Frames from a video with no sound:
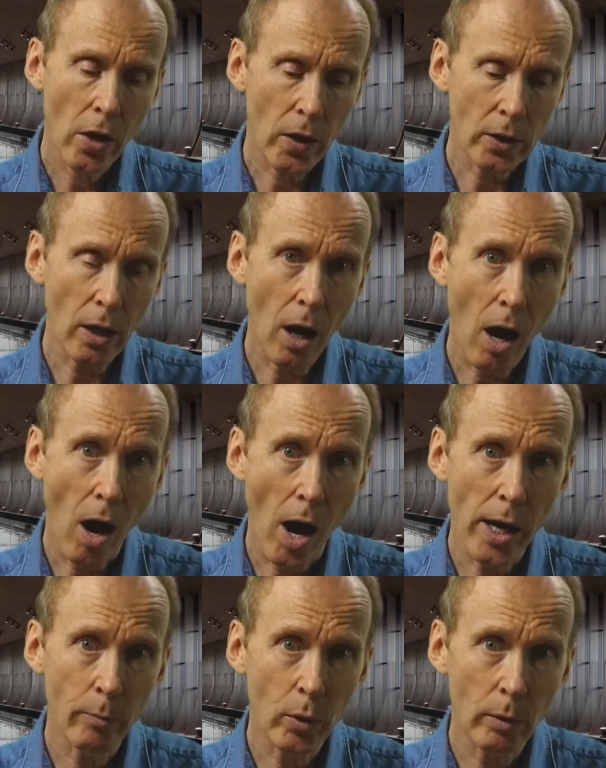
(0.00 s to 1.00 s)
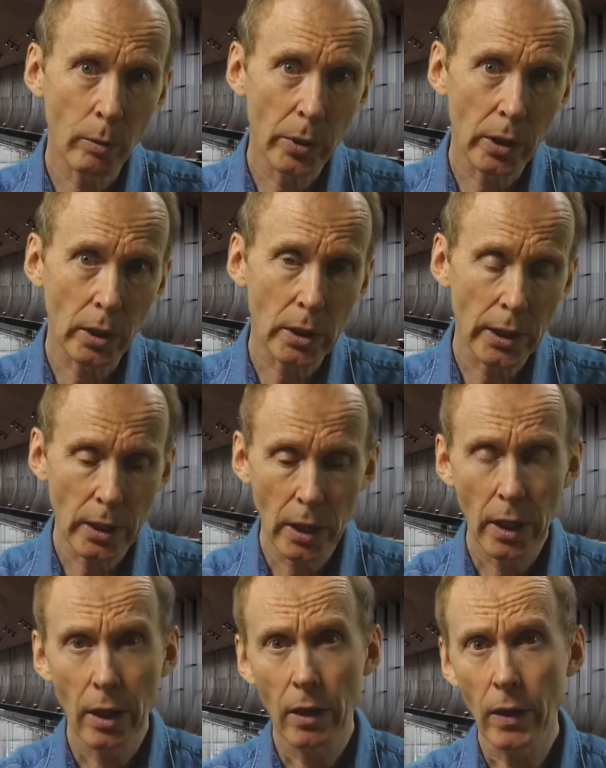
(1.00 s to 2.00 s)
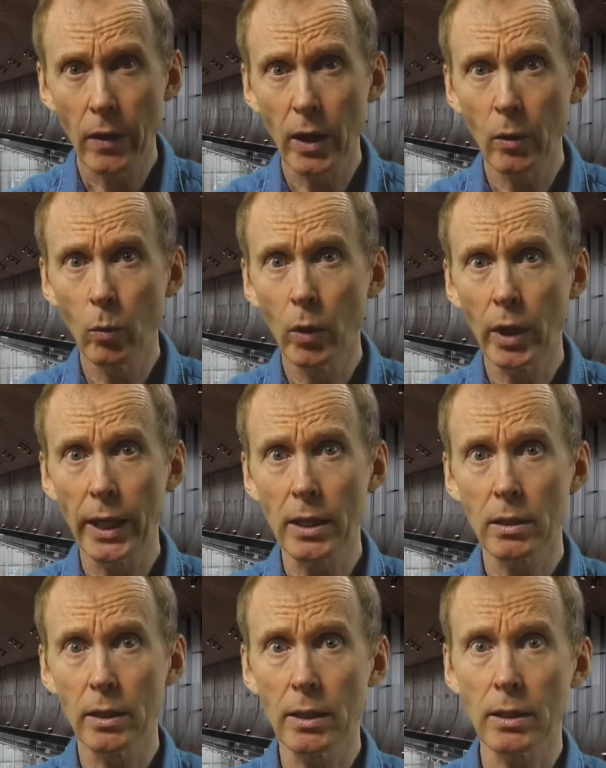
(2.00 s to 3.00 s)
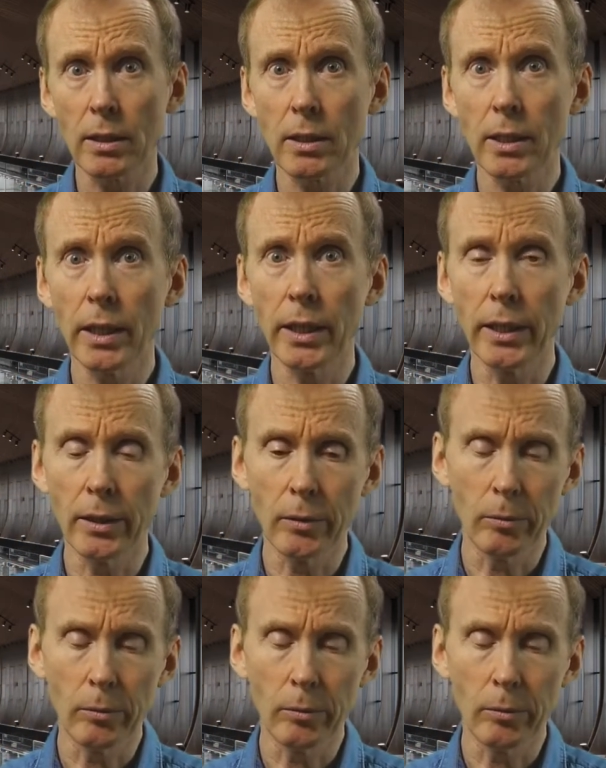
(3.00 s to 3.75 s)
there's a high probability that they will actually succeed.